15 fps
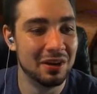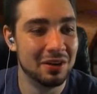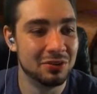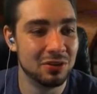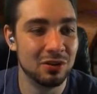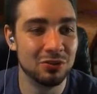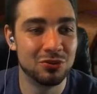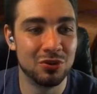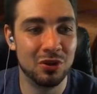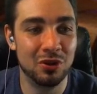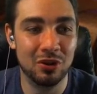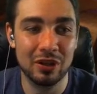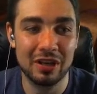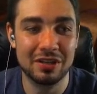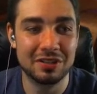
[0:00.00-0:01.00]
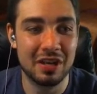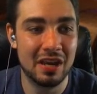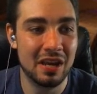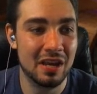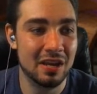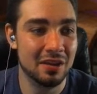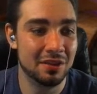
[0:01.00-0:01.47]
Charnel Troll is
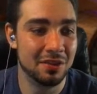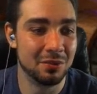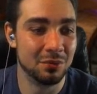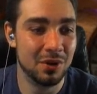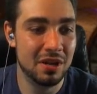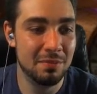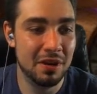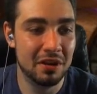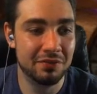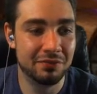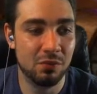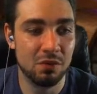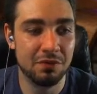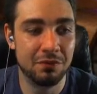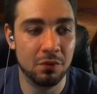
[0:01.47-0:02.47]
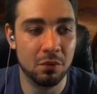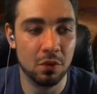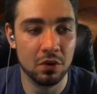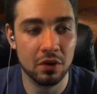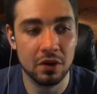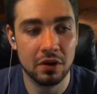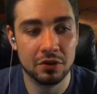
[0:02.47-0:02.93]
a 3 mana
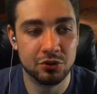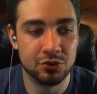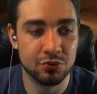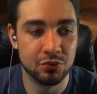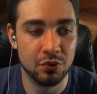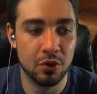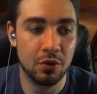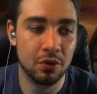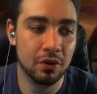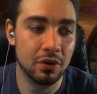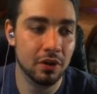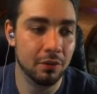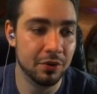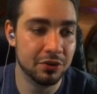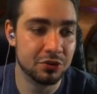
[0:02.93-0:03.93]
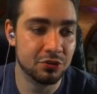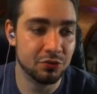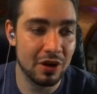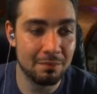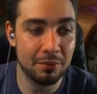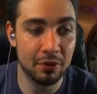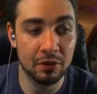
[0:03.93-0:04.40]
4/4 troll with
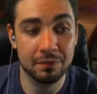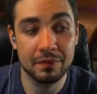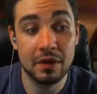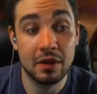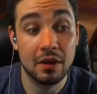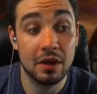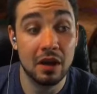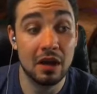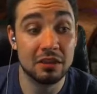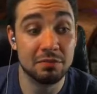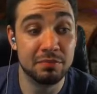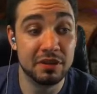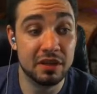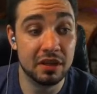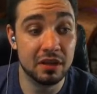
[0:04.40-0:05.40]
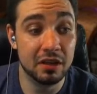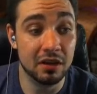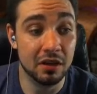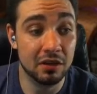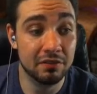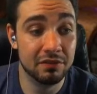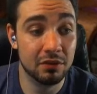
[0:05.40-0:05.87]
trample. At the beginning
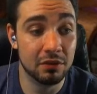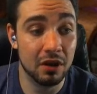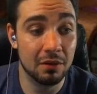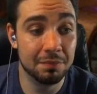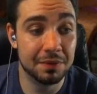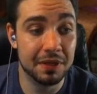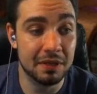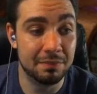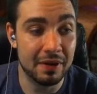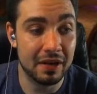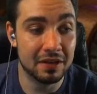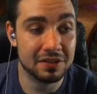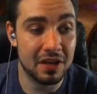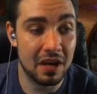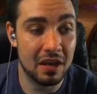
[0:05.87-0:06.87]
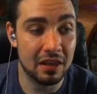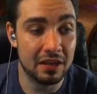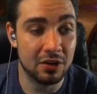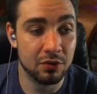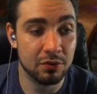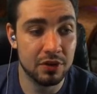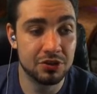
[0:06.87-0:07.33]
of your upkeep, exile a
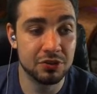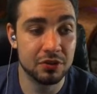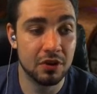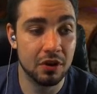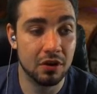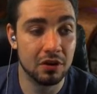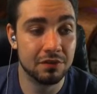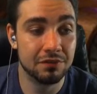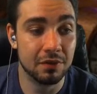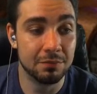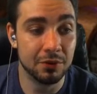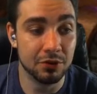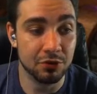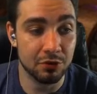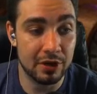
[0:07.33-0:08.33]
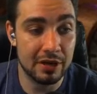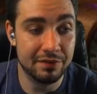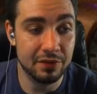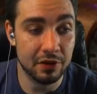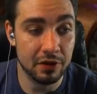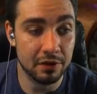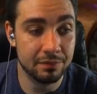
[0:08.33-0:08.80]
creature card from your
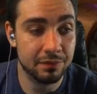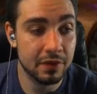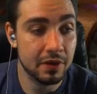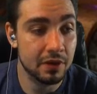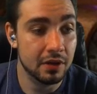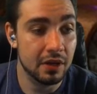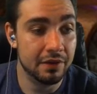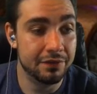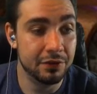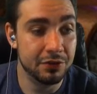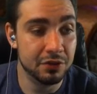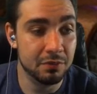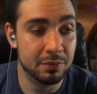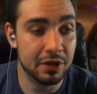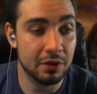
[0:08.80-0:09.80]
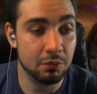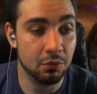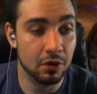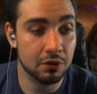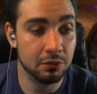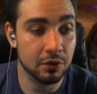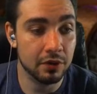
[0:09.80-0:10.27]
graveyard. If you do, put a
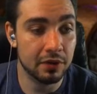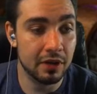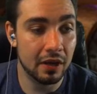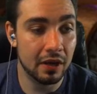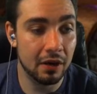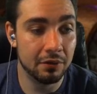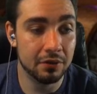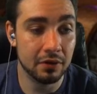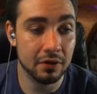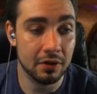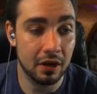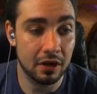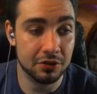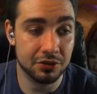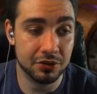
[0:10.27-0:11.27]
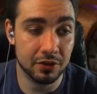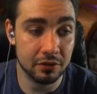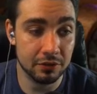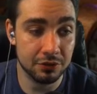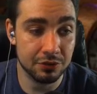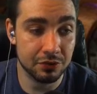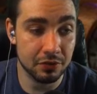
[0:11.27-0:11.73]
1/1 counter on
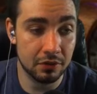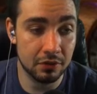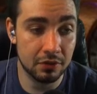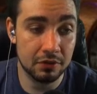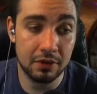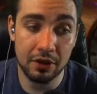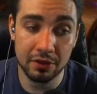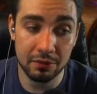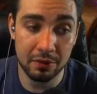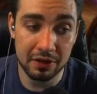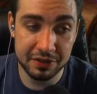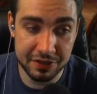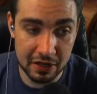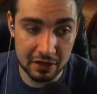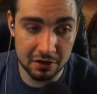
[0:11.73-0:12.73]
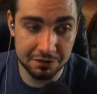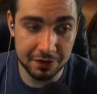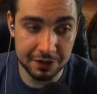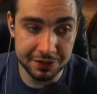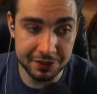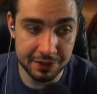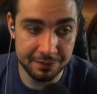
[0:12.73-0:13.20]
Charnel Troll, otherwise
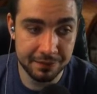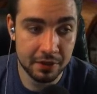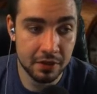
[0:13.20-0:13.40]
sacrifice it.